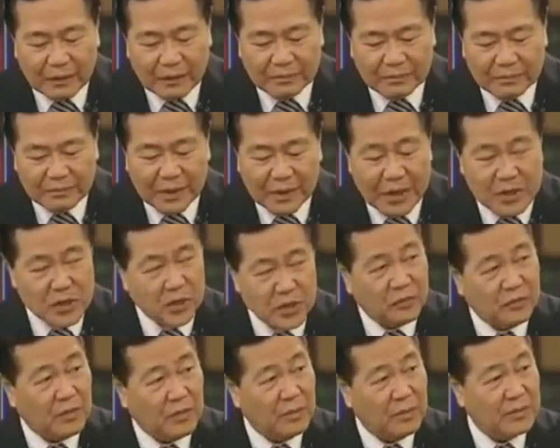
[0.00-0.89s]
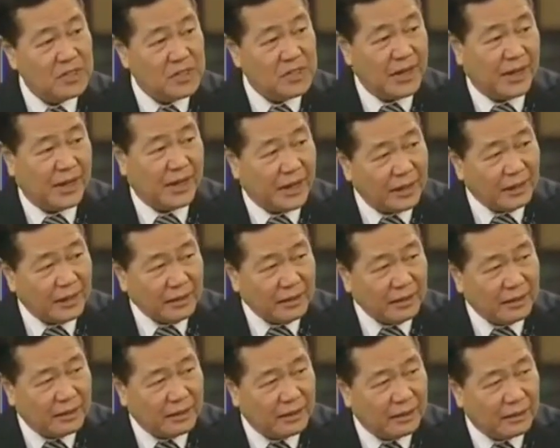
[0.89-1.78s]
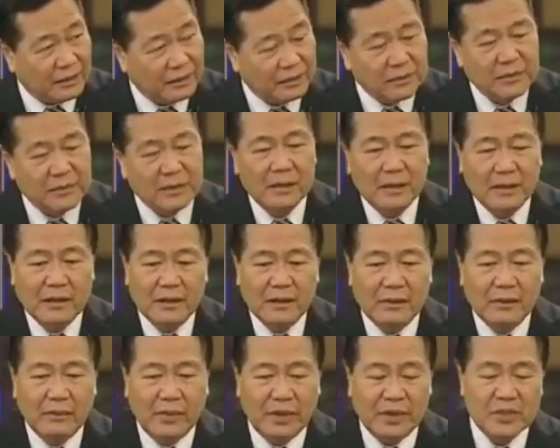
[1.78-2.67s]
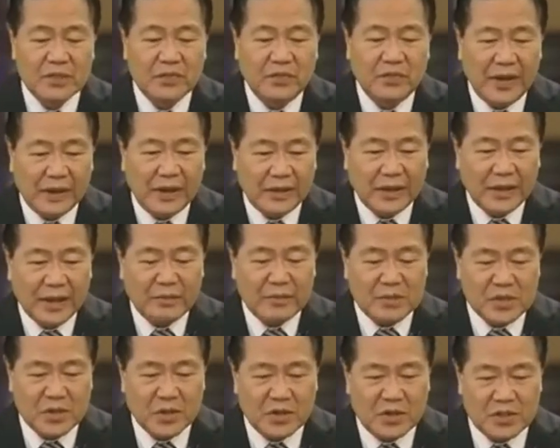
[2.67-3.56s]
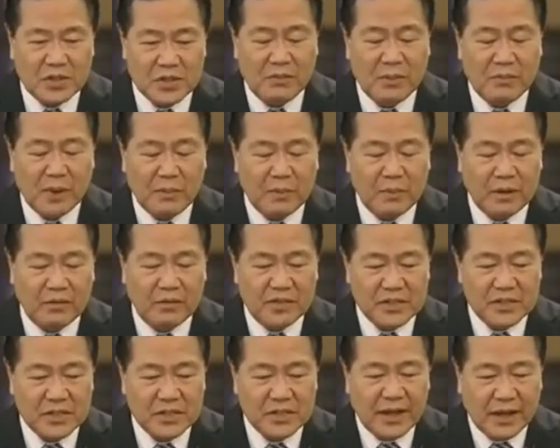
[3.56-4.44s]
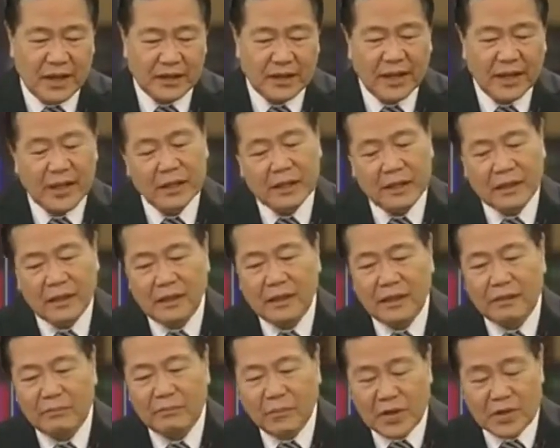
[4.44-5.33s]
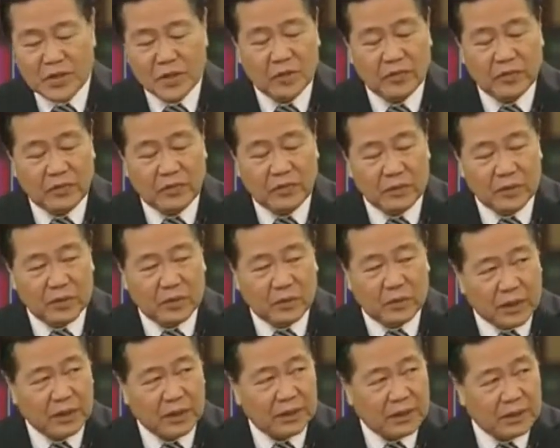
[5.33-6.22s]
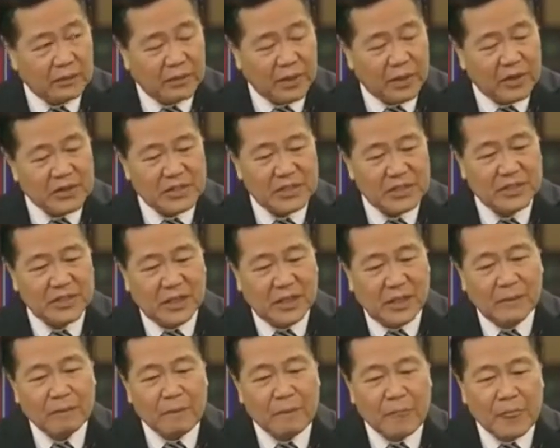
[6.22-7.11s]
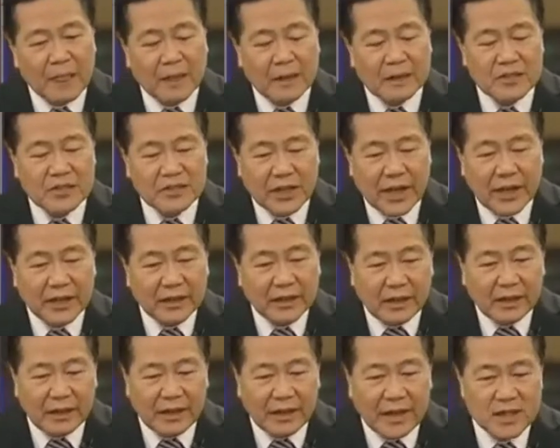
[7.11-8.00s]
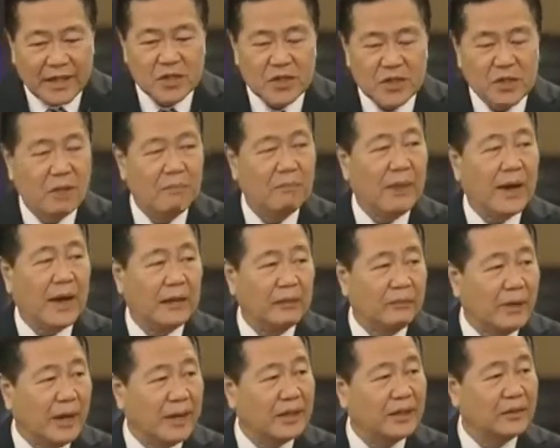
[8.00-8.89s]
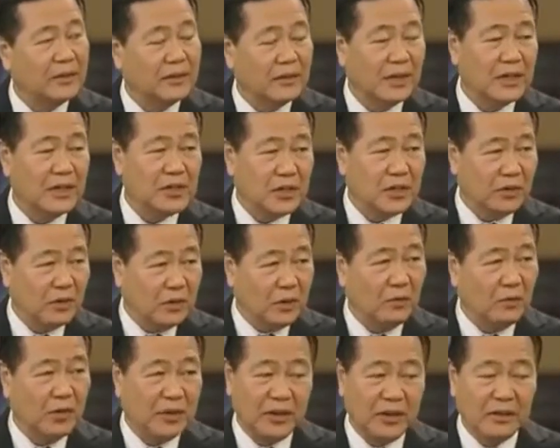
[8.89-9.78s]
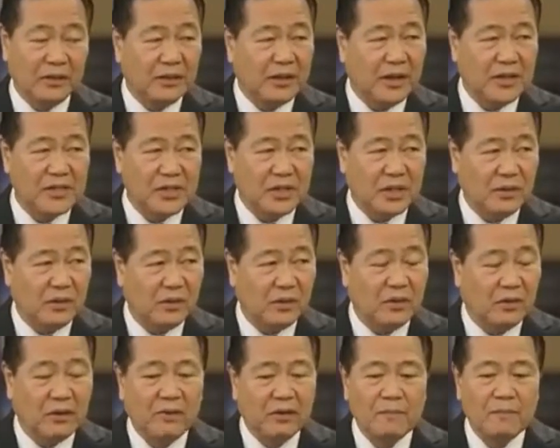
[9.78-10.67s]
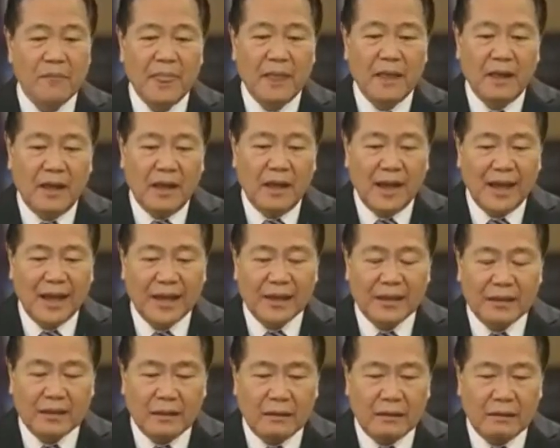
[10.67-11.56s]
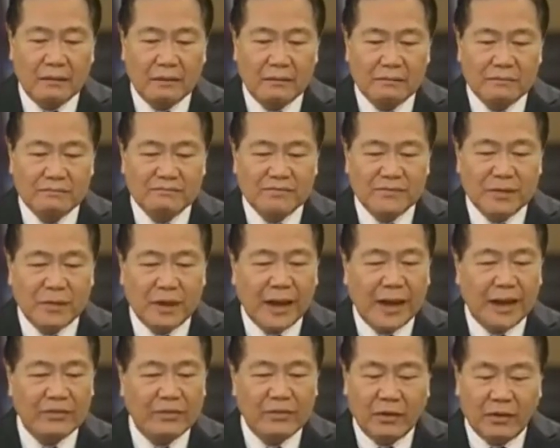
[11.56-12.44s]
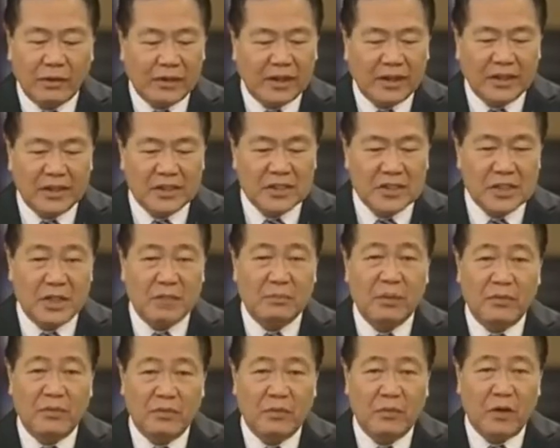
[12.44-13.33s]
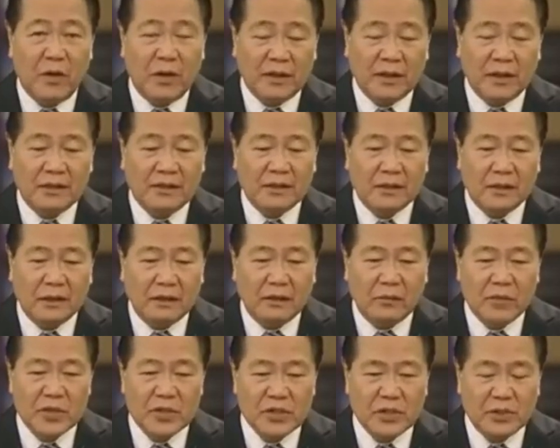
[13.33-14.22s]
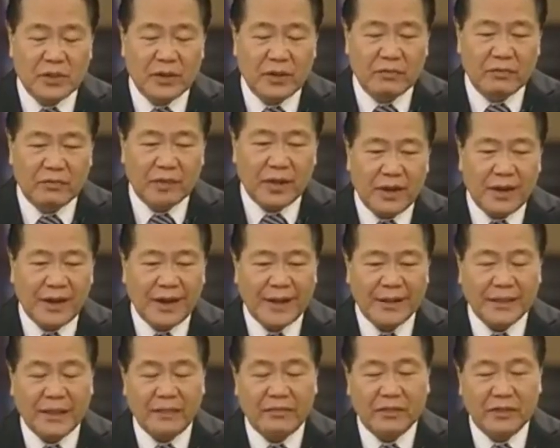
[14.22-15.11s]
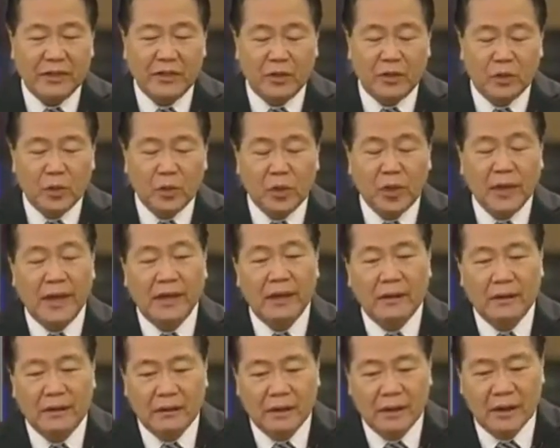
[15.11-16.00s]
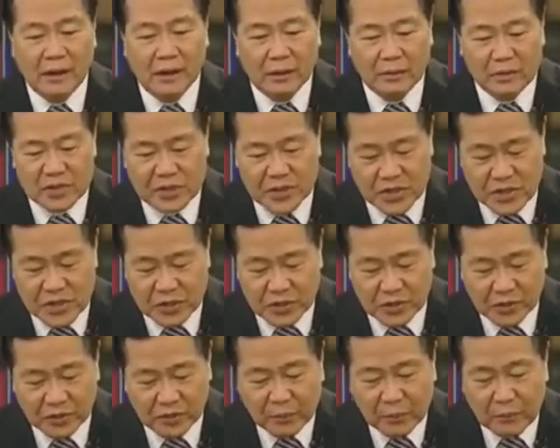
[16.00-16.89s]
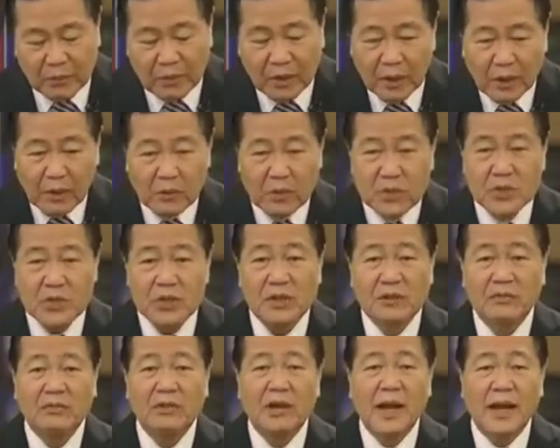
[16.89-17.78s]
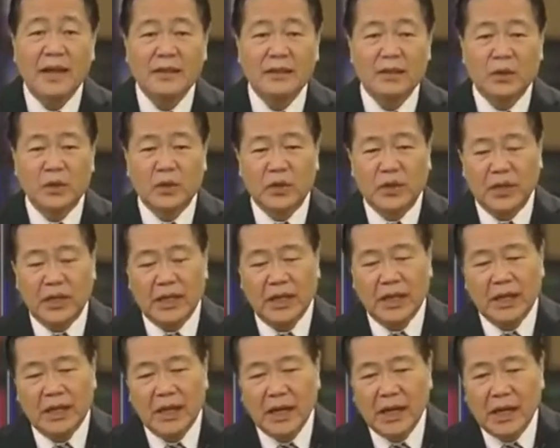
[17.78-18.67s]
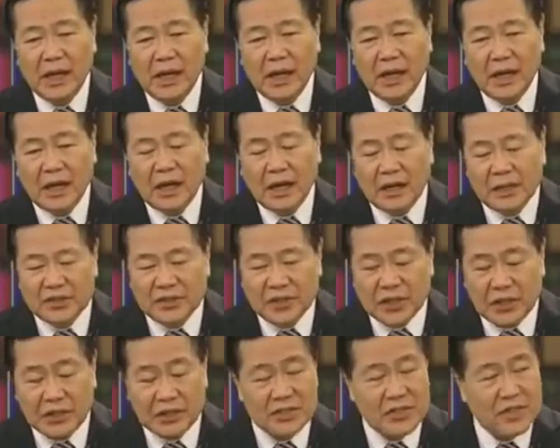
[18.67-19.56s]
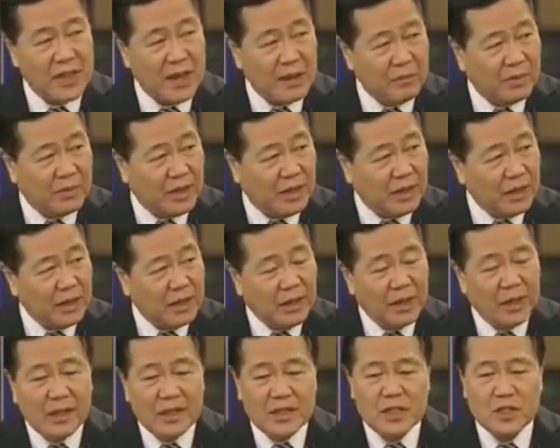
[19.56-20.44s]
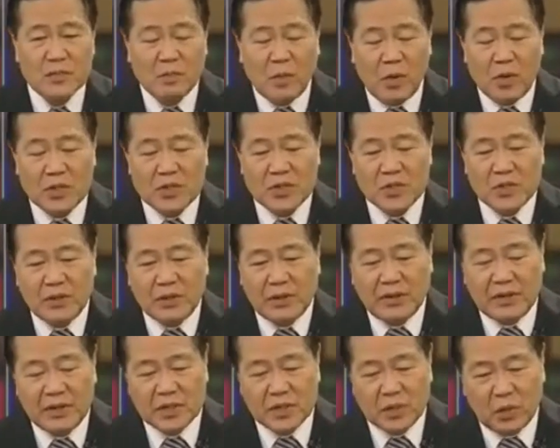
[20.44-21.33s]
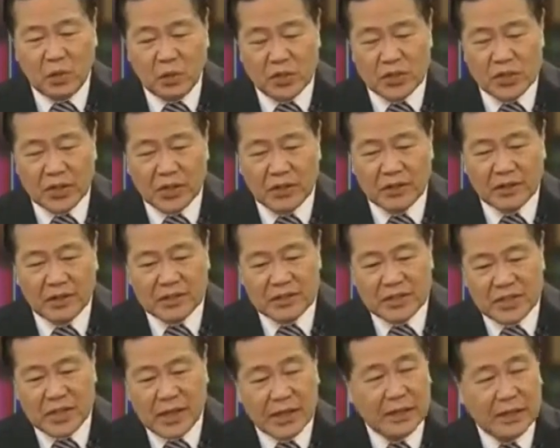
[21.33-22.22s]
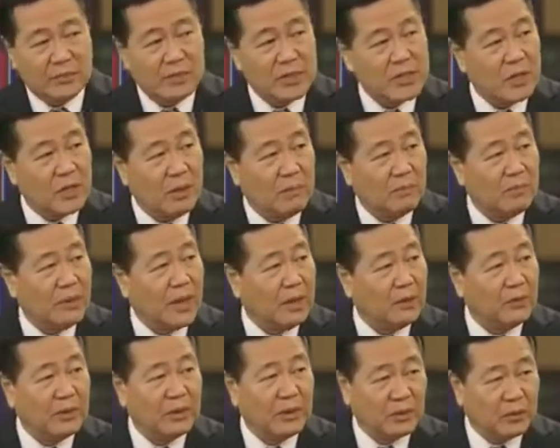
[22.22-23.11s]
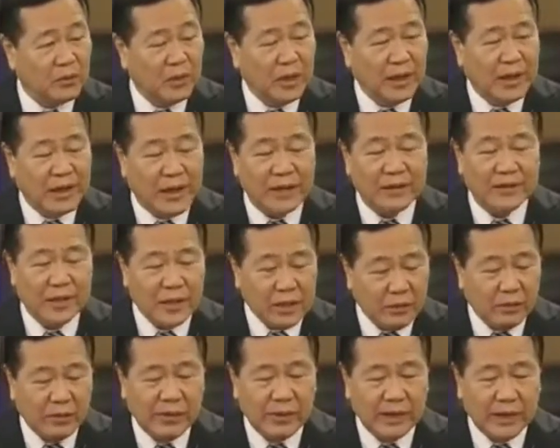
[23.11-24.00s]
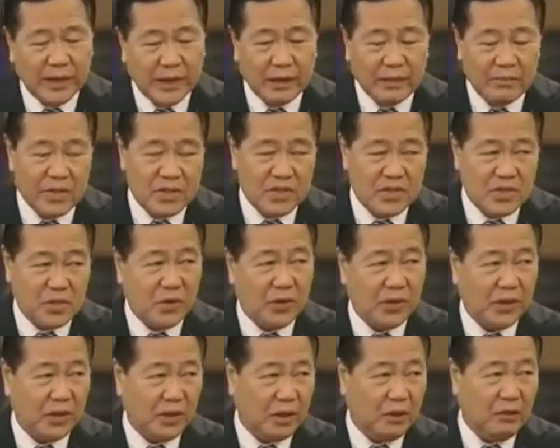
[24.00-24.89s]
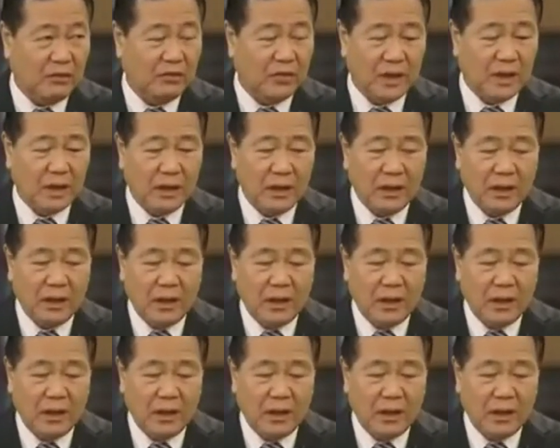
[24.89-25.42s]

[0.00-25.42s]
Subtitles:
pressure from ASEAN, because Vietnam is also a member of ASEAN, and pressure from the world, because China has to abide by international law, with international law. And I've already said before that we should have, right after the ruling was issued, we should have gone to the General Assembly, sponsor a resolution that China must comply with the ruling. I think we will get a majority of the